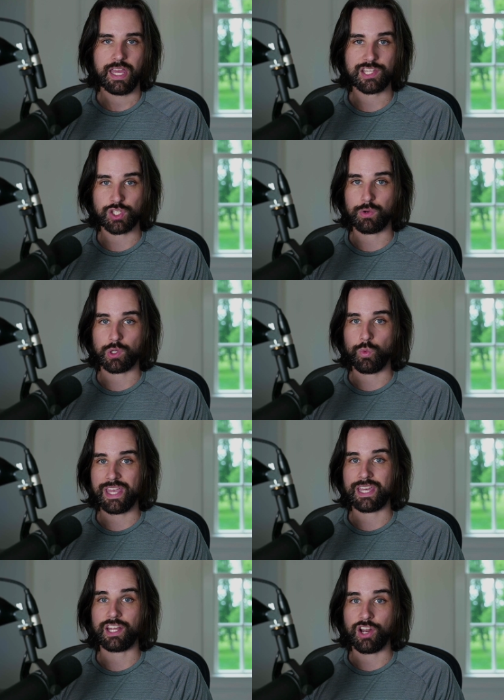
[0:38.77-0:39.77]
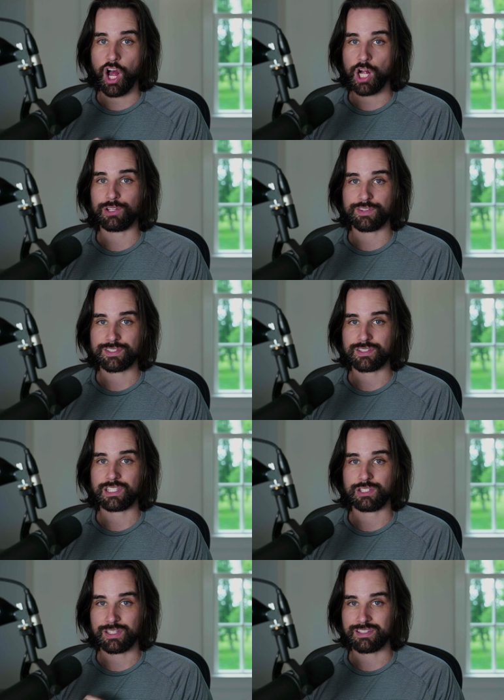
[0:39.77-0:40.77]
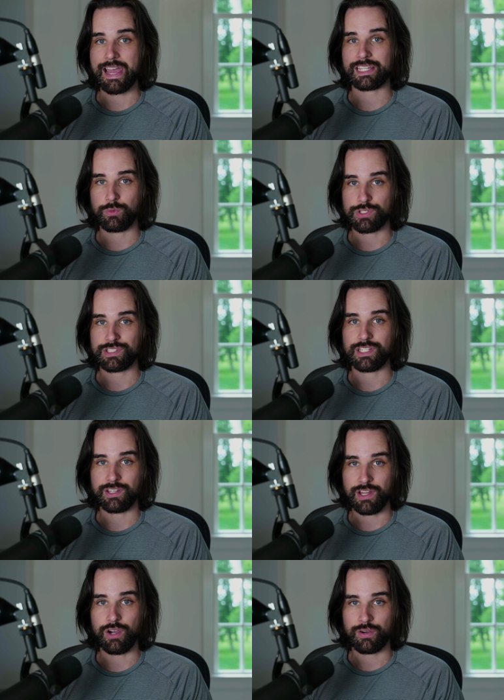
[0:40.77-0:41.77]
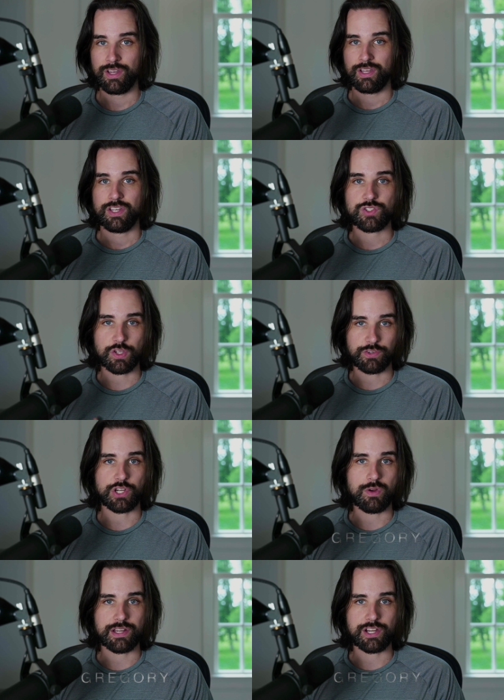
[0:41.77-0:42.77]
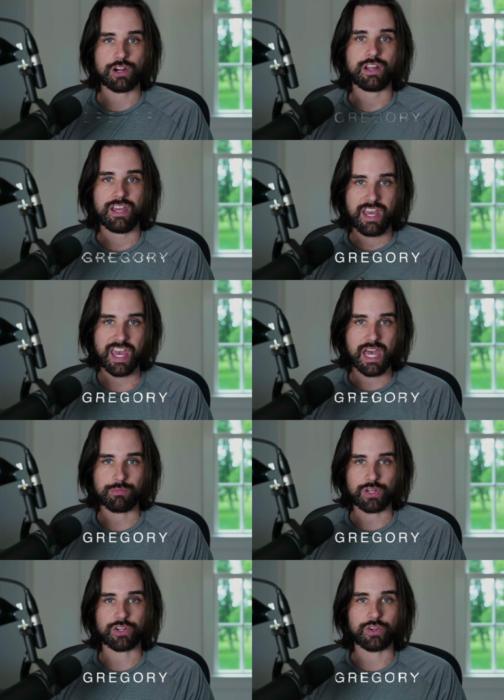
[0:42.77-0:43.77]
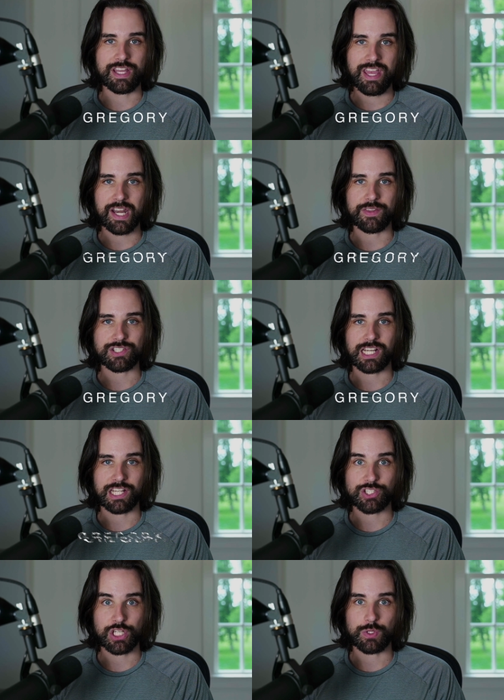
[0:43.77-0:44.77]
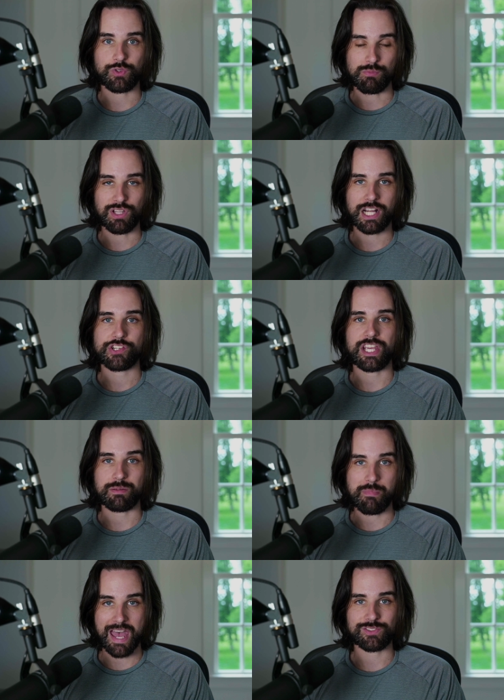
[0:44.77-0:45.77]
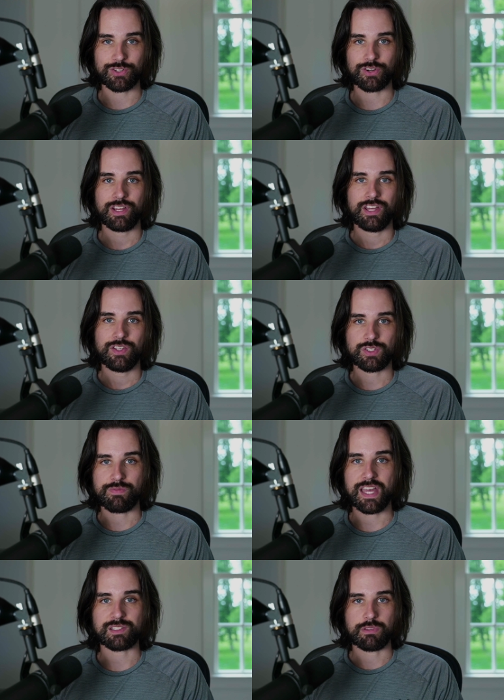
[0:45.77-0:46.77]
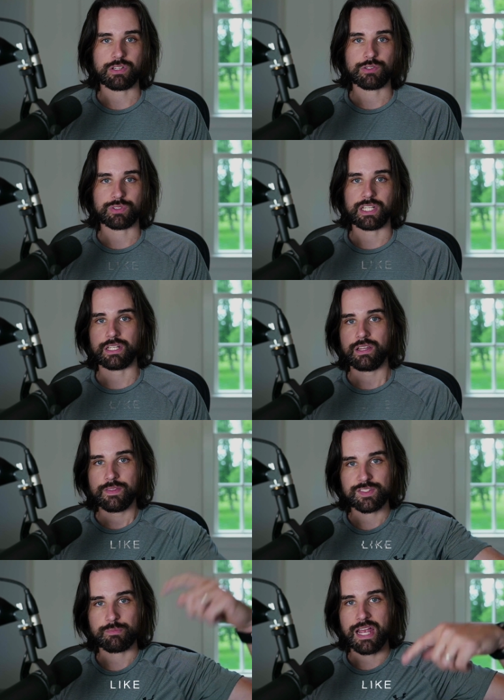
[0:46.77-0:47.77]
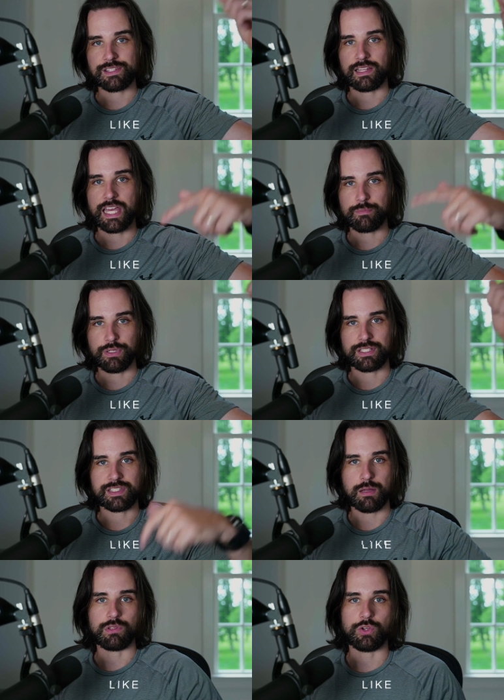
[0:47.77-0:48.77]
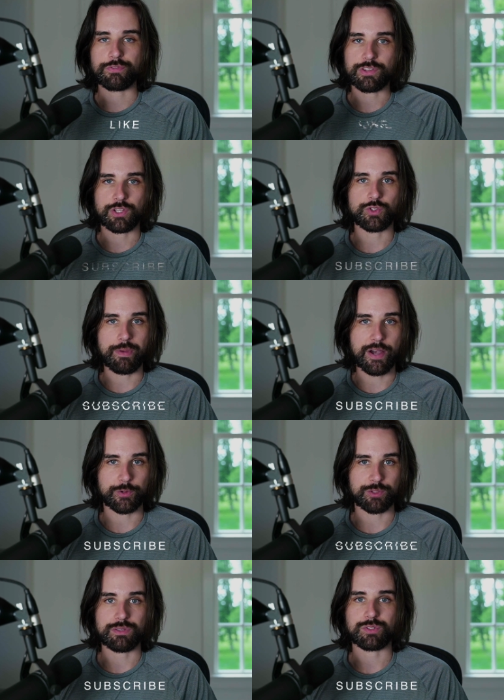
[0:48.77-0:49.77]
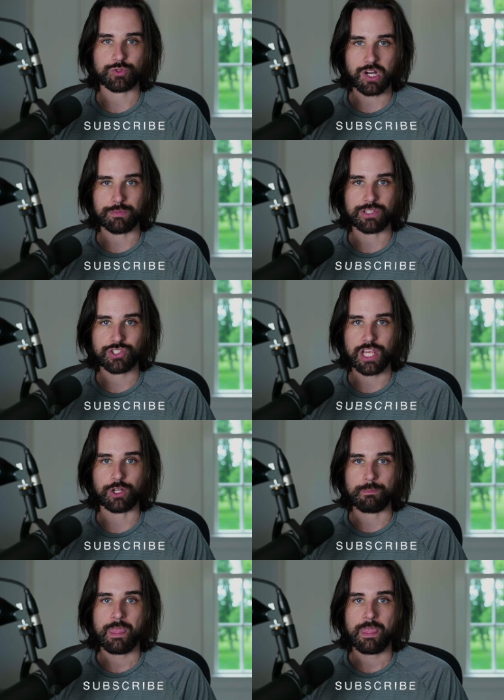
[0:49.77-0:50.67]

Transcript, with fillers: And so I want to weigh in on all of this and tell you exactly what you need to know. So if you're new around here, hey, I'm Gregory, and on this channel, I turn you into a blockchain master. So if that's something that you're interested in, then smash that like button down below for the YouTube algorithm and subscribe to this channel.